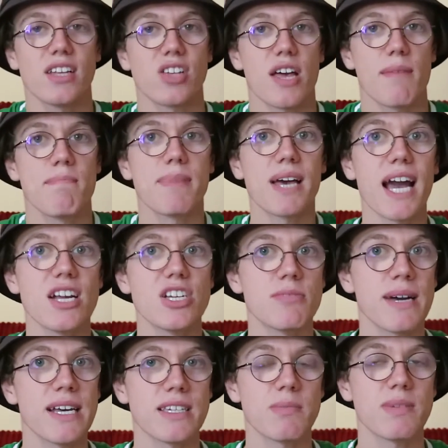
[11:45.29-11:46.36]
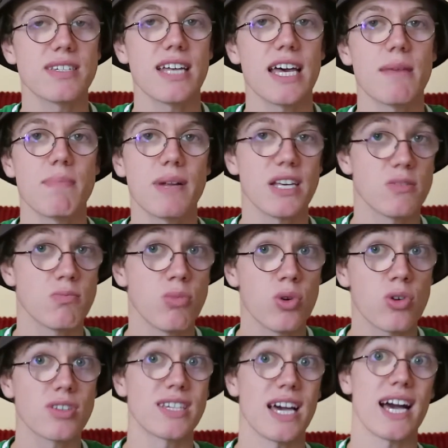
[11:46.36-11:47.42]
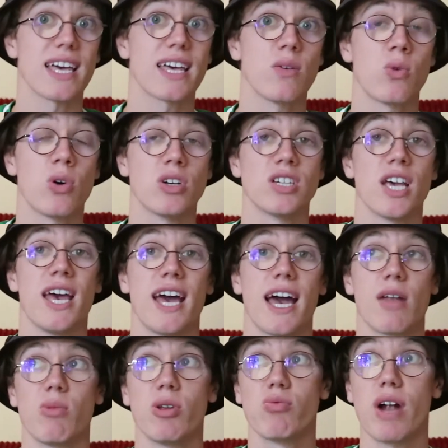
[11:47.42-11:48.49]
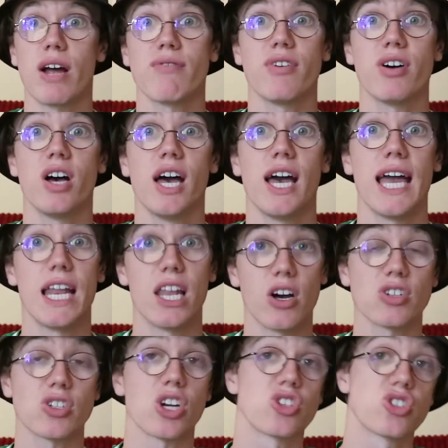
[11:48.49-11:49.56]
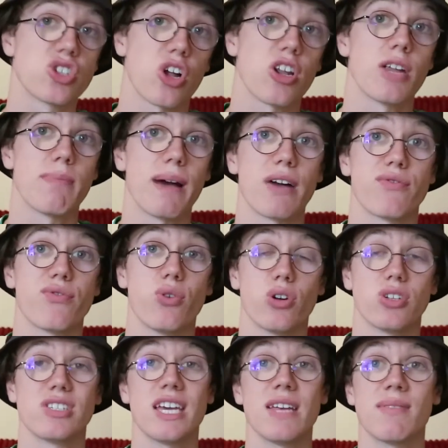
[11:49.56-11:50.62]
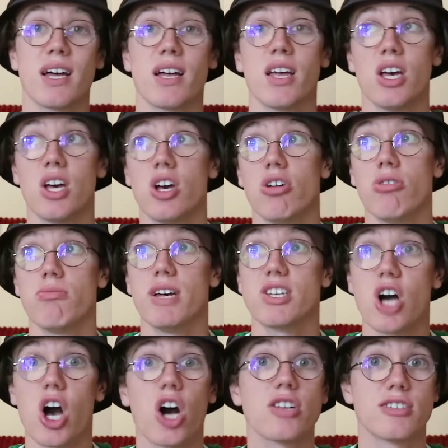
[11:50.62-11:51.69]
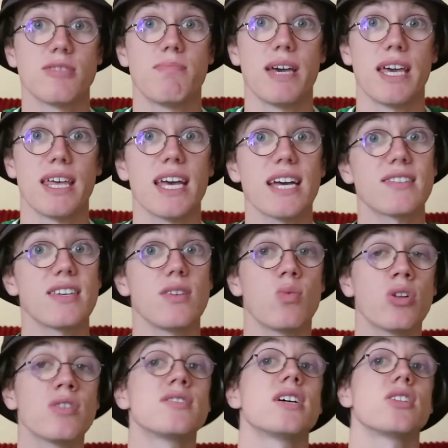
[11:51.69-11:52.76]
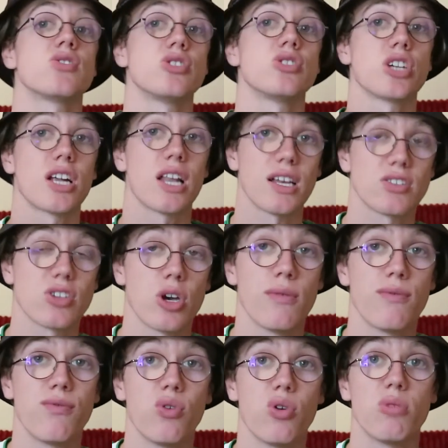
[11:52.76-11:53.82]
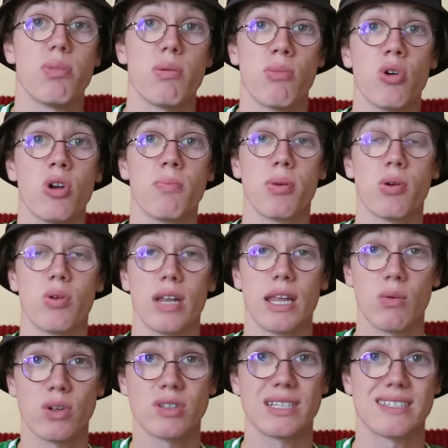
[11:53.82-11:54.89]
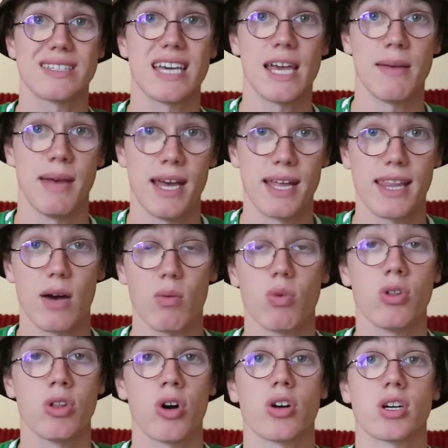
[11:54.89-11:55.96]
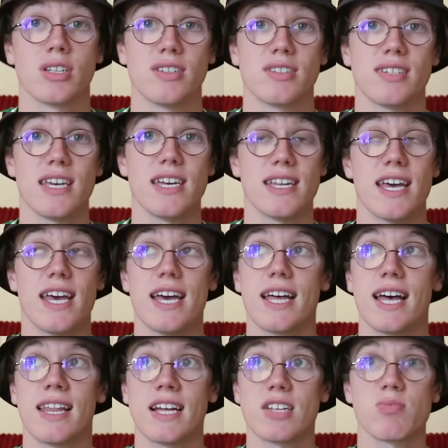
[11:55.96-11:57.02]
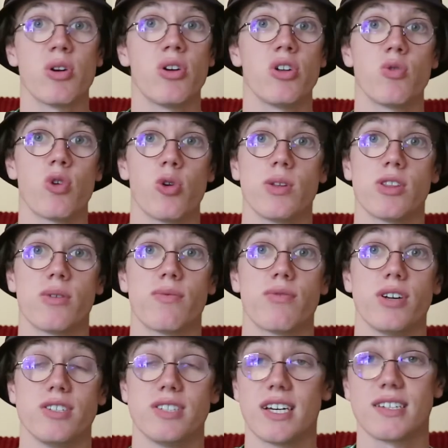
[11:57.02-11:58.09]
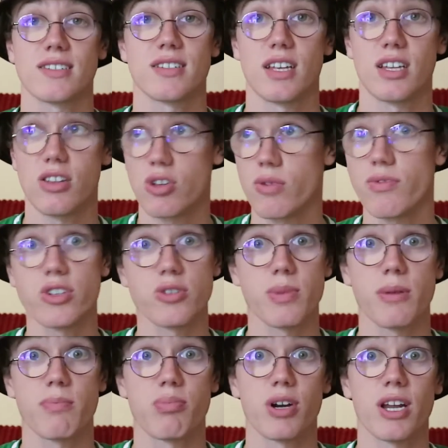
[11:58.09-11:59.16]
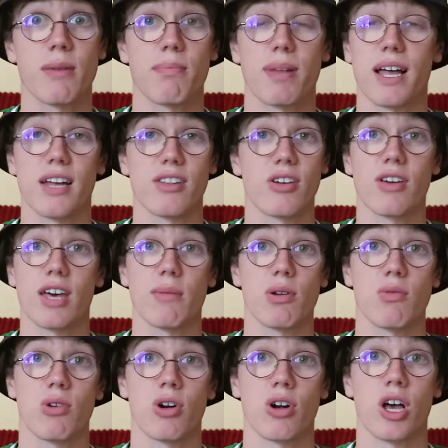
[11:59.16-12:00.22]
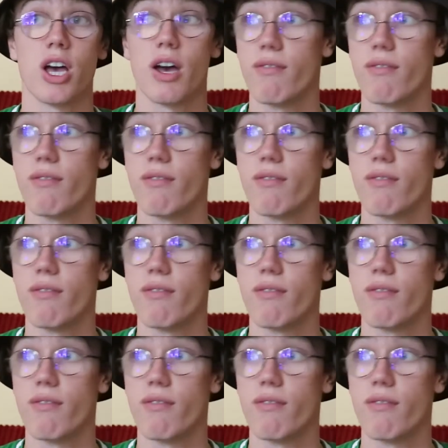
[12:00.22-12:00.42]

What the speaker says: In case he makes a mistake, but he's more attacking wise. And with Rafa, he likes a solid back four, a team that is hard to beat. Yes, he wants that touch of class going forward, but more importantly, he wants a team that will not concede. And that's my only worry with Dumfries. Yes, Dumfries would be a brilliant player, don't get me wrong.